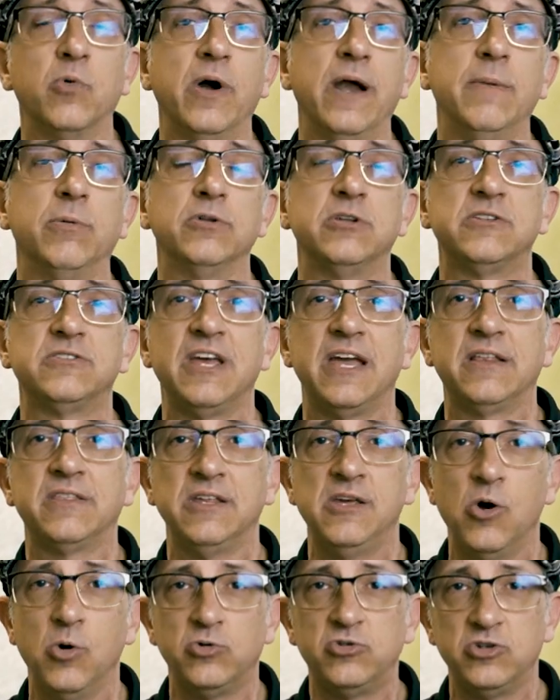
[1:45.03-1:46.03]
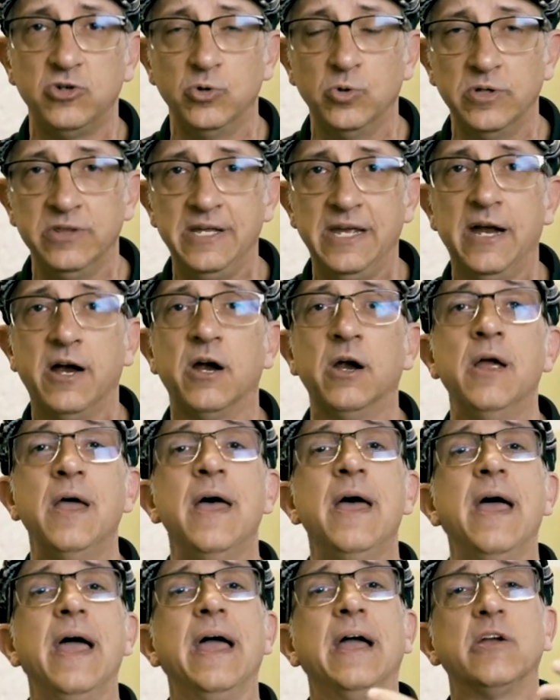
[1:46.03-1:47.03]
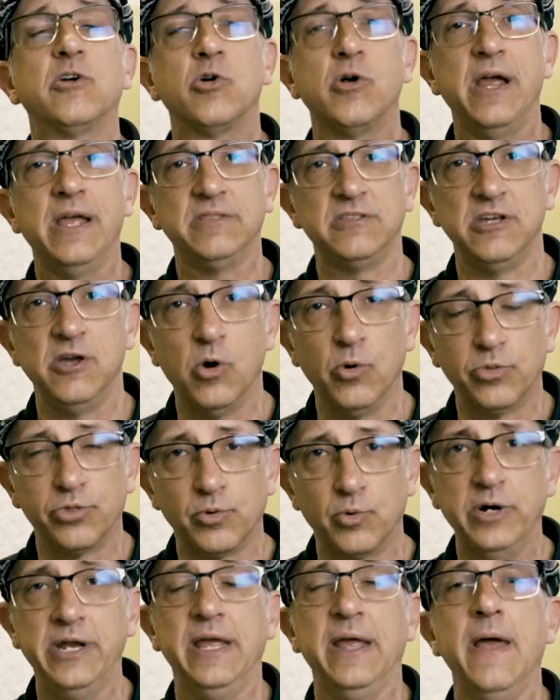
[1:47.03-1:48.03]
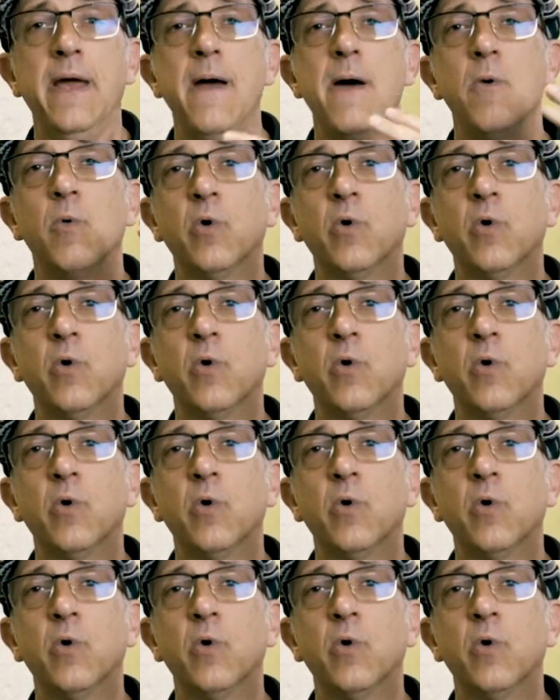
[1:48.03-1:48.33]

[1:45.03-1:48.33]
We're able to take the O2 in the air and create the O3.